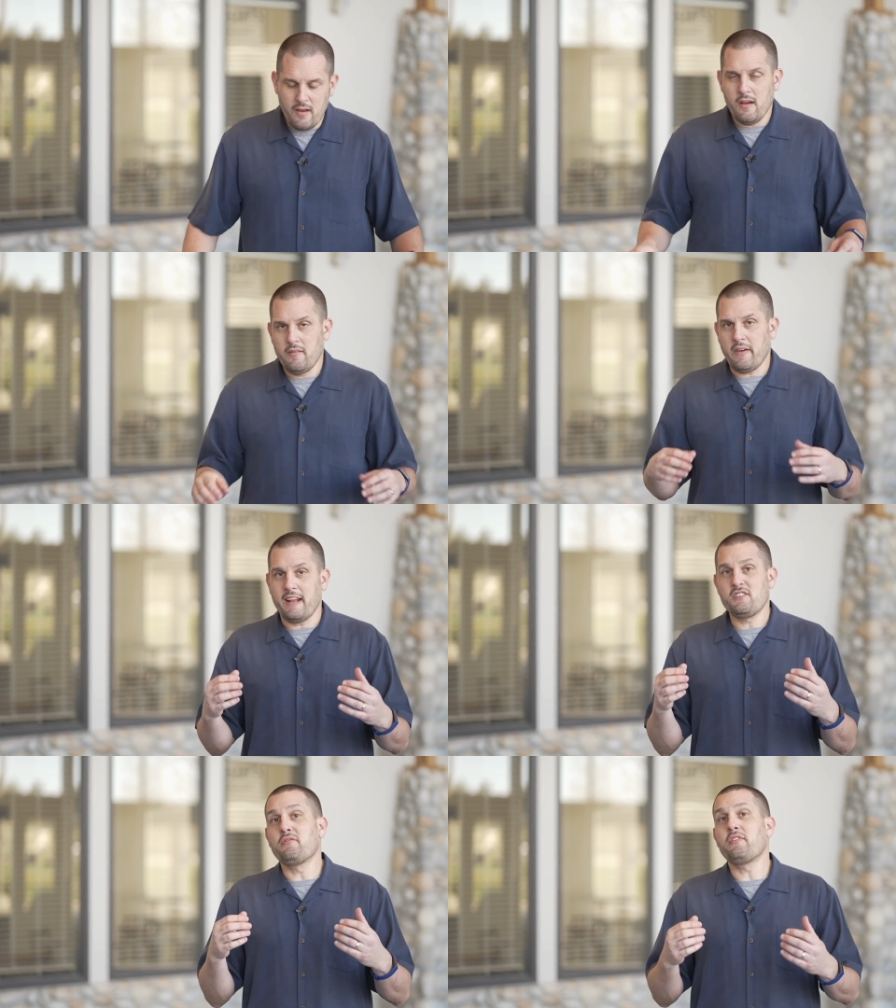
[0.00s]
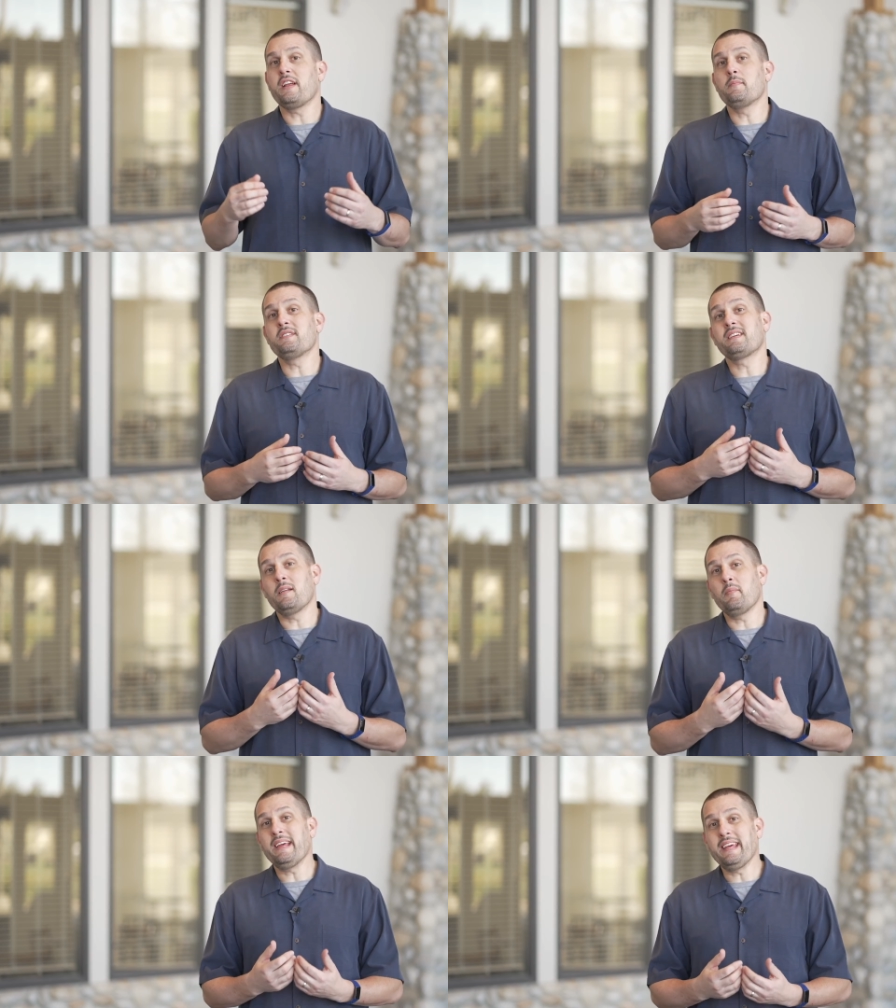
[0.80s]
Financial freedom is going
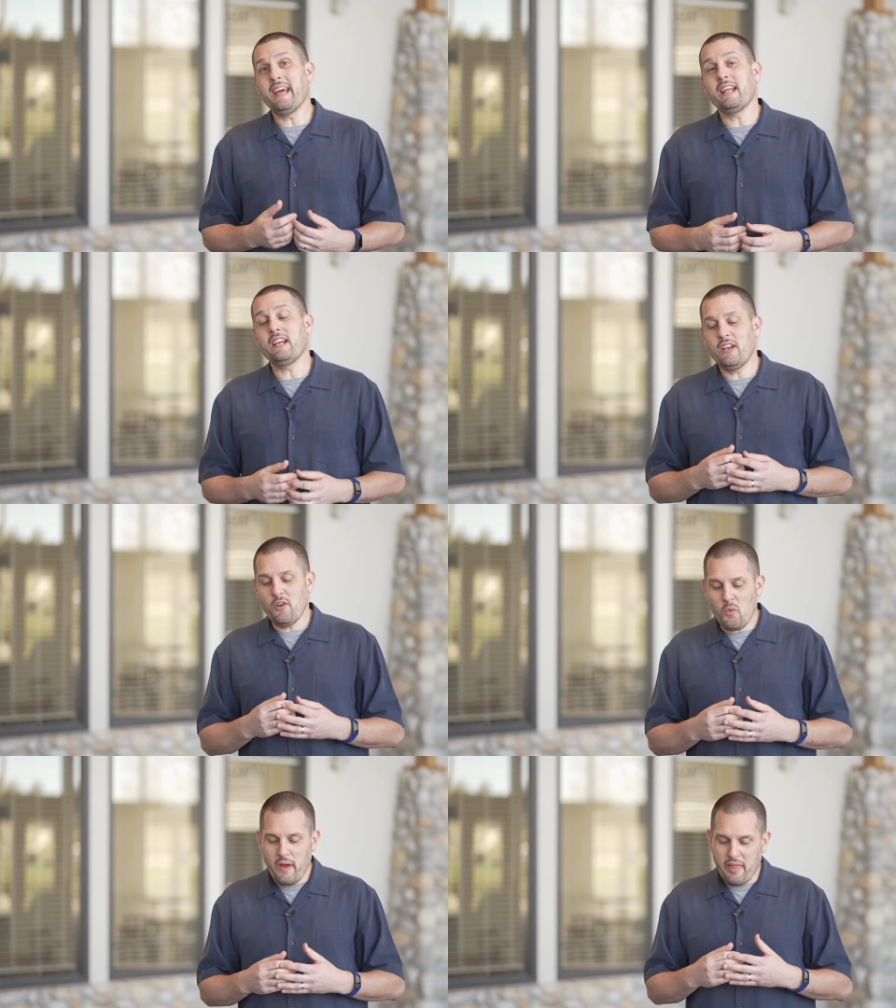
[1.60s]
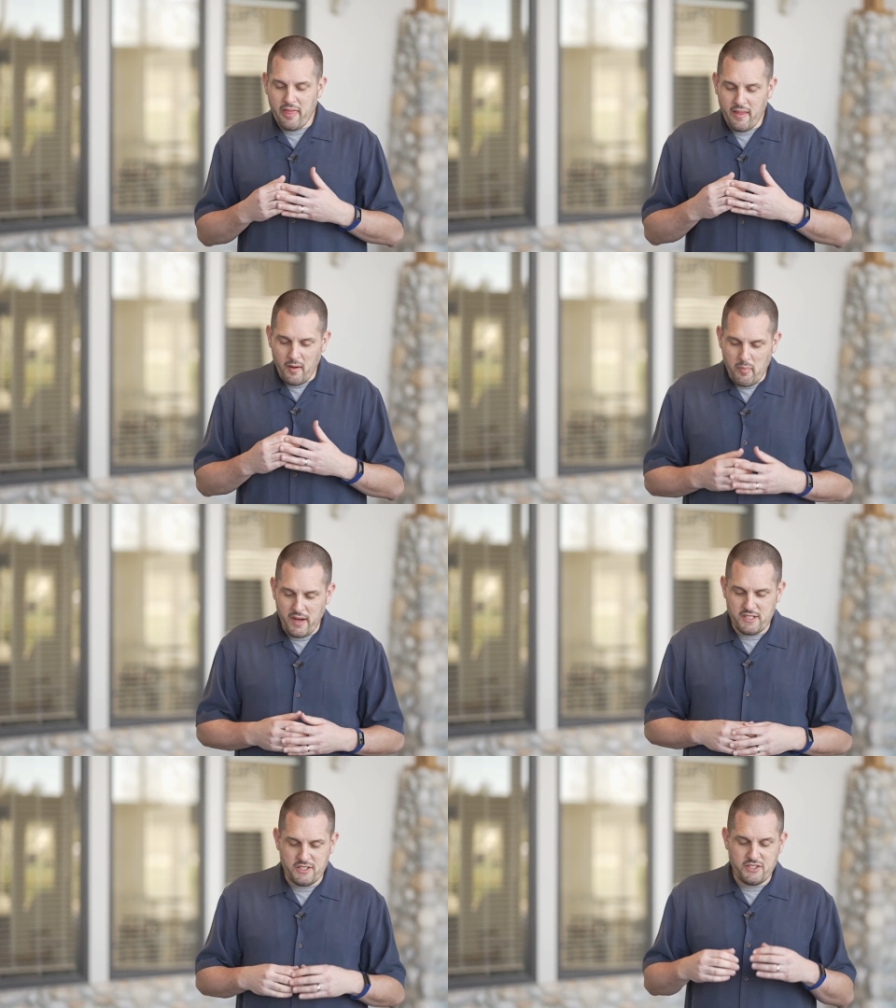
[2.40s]
to begin with a
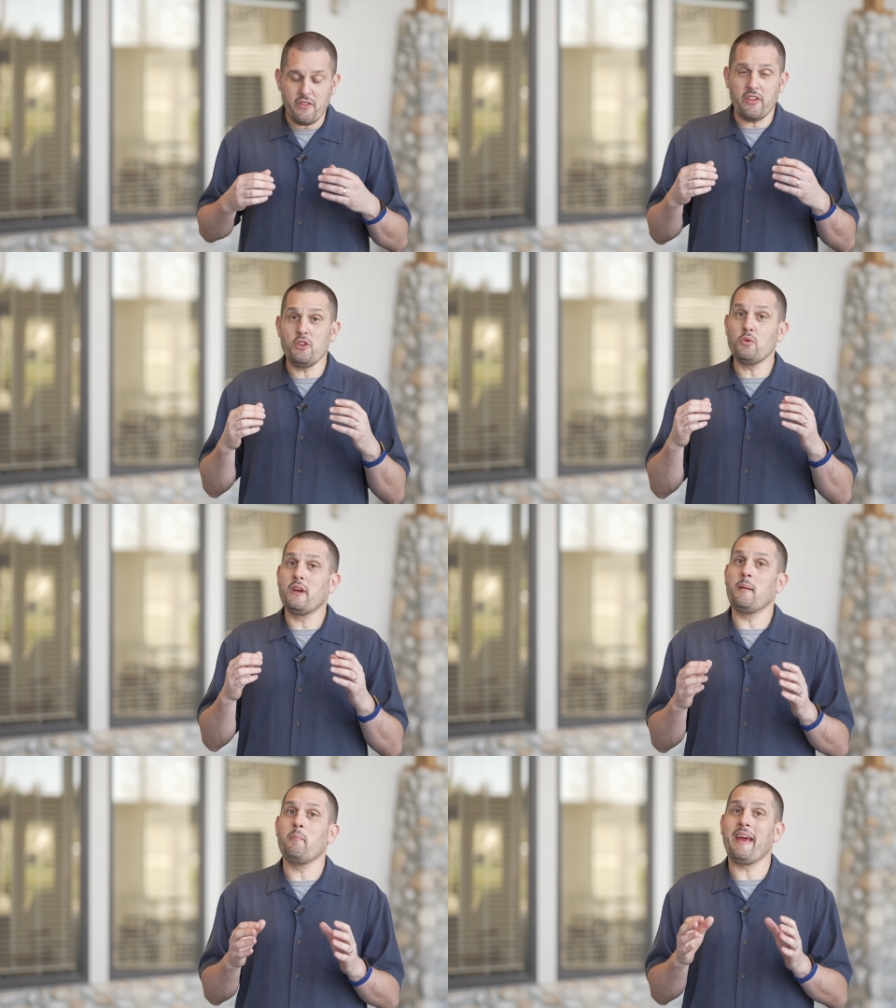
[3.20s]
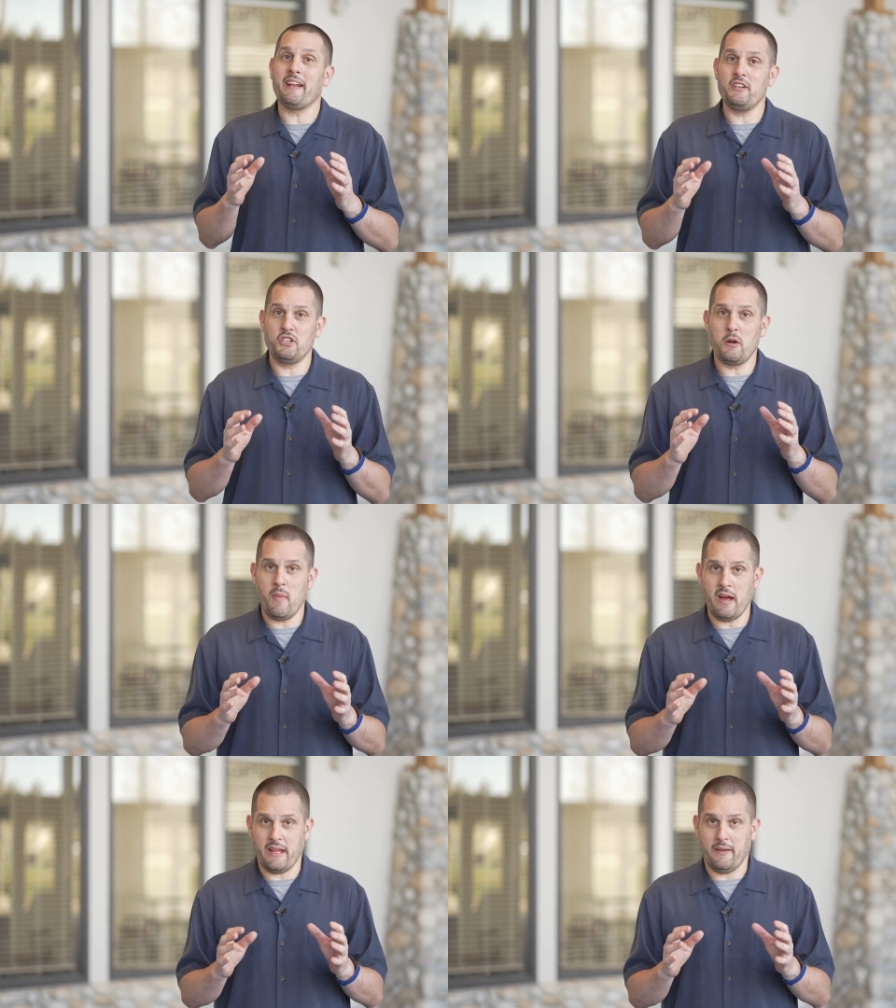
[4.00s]
budget so that you can manage your
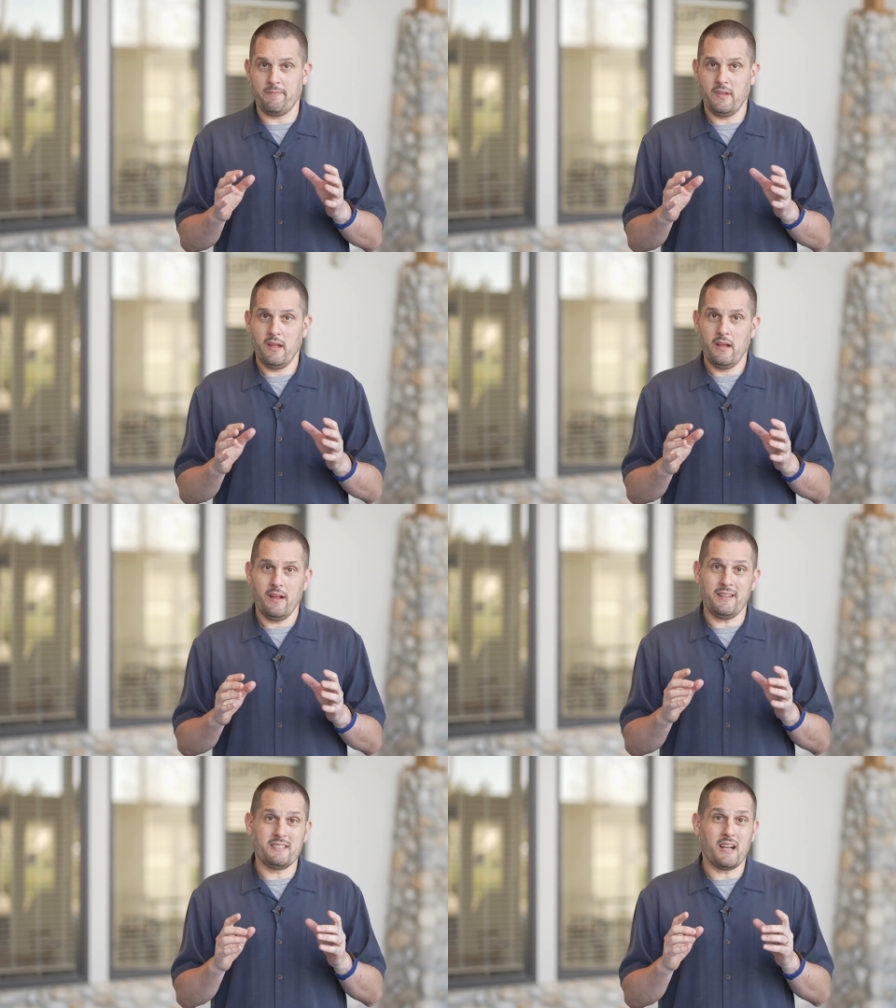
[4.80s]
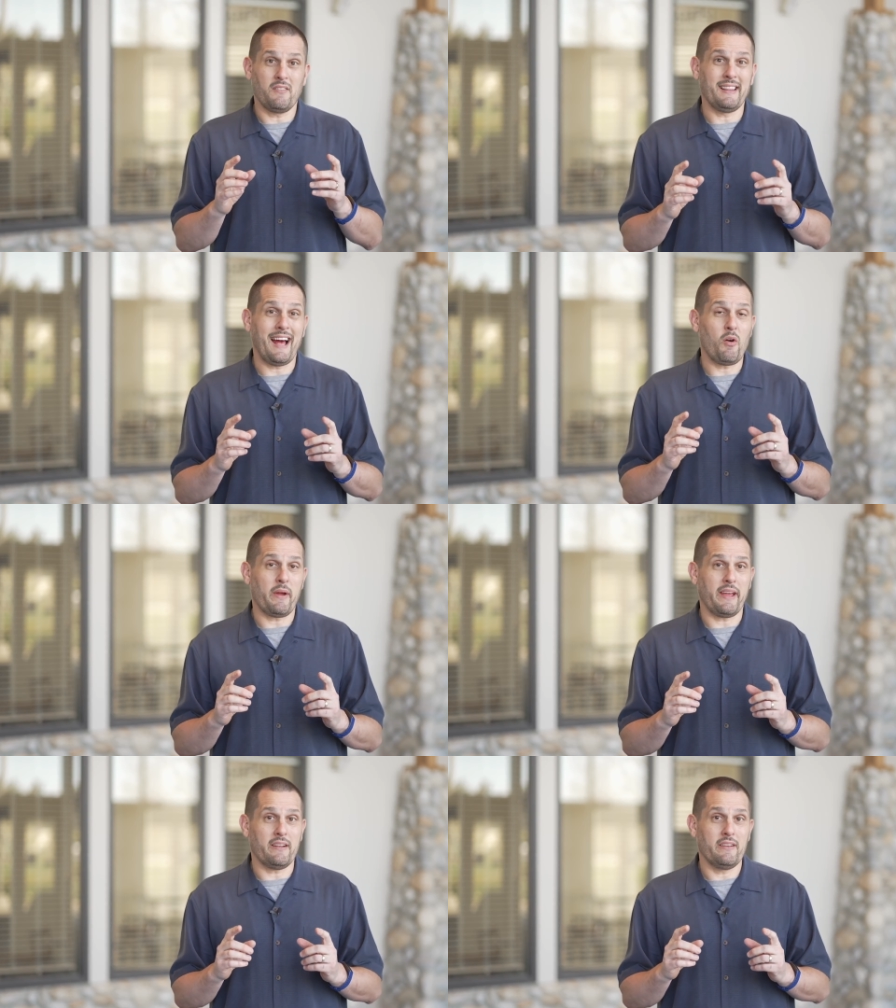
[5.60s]
money instead of
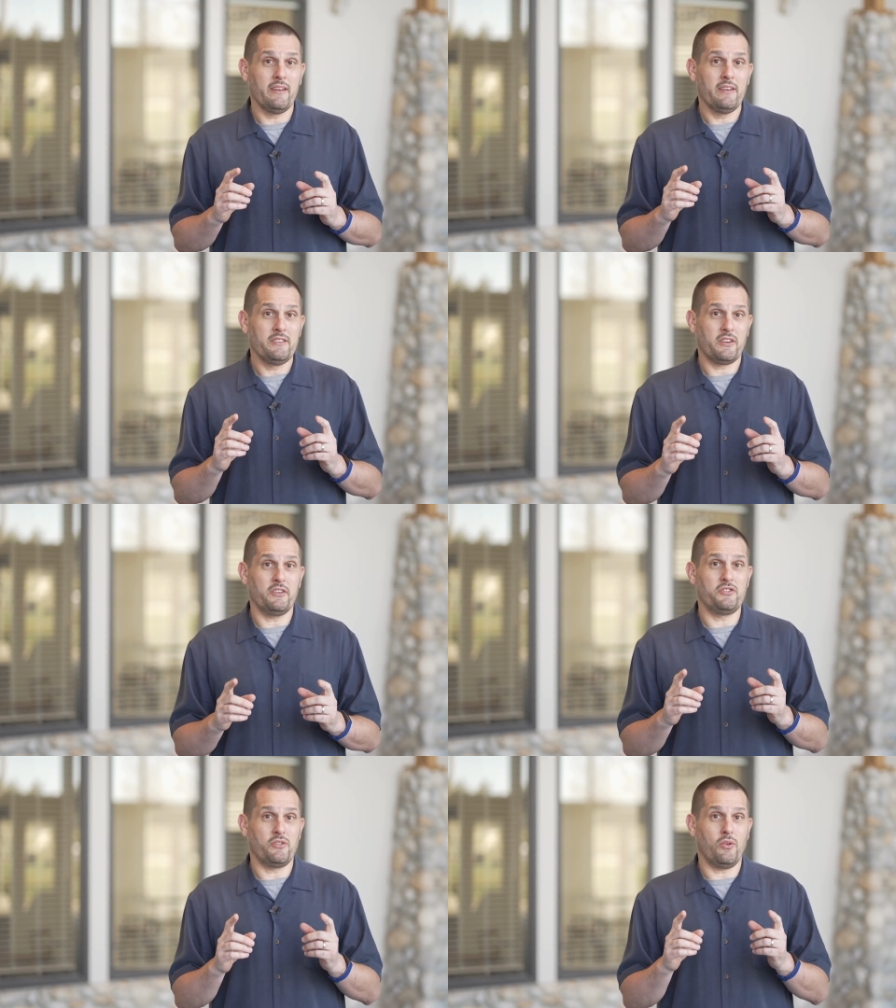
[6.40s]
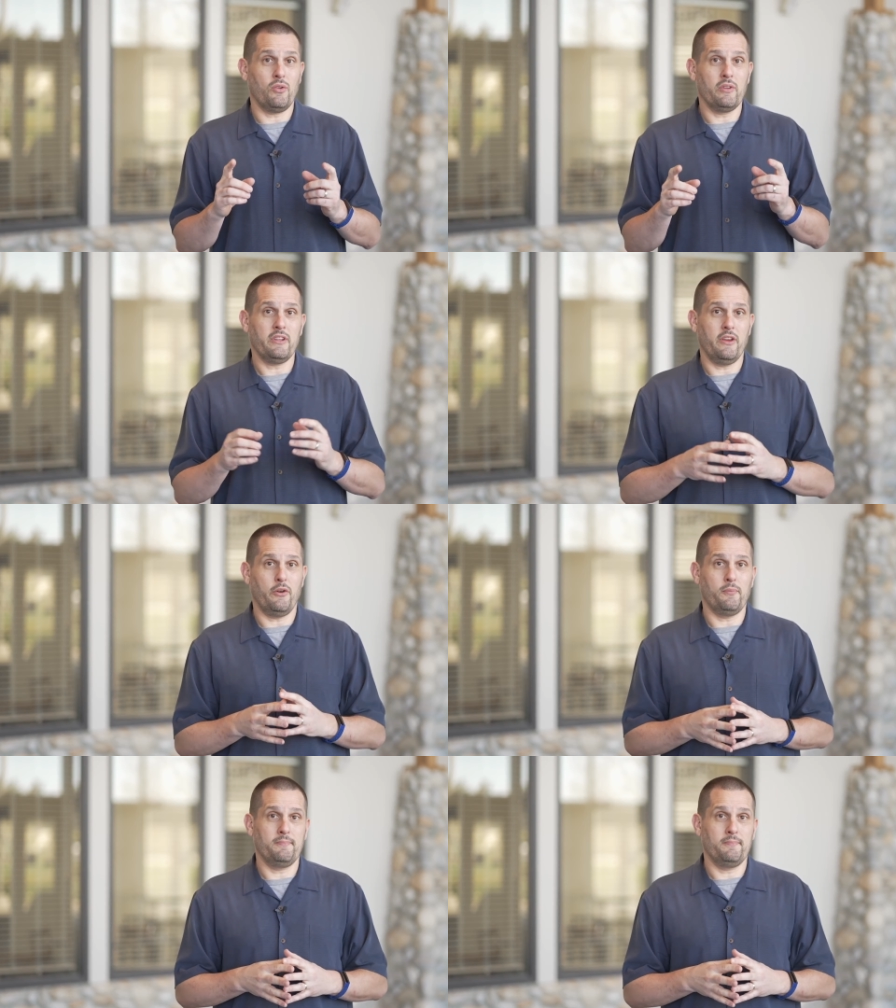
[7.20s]
allowing it to control you.